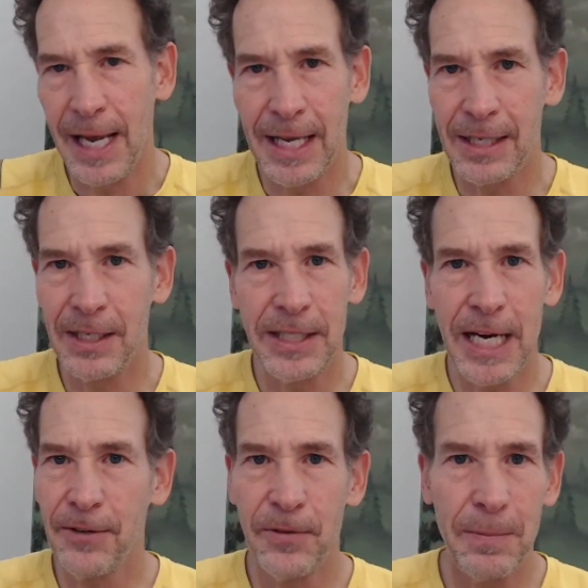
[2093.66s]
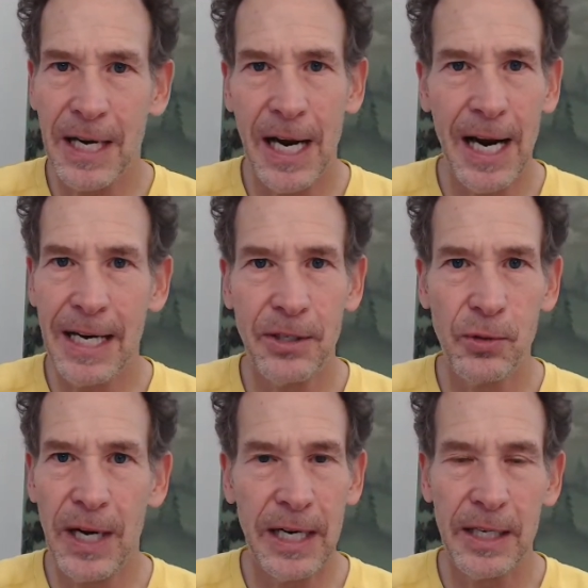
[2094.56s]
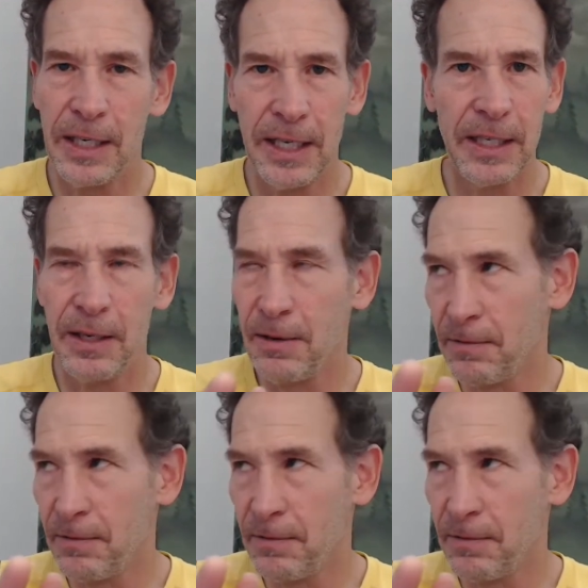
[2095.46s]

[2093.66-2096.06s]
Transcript: And take it from me, I trained in